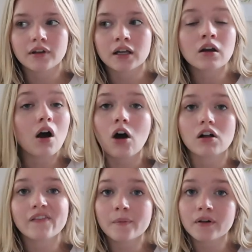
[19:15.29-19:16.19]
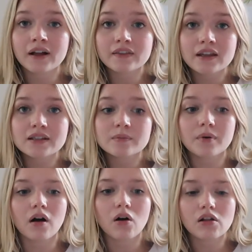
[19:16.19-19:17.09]
like not all of them are like this,
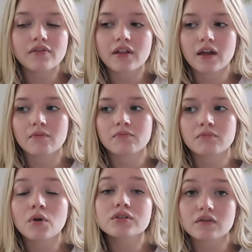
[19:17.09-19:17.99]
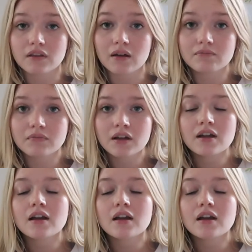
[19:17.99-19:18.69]
but all of them, most of them,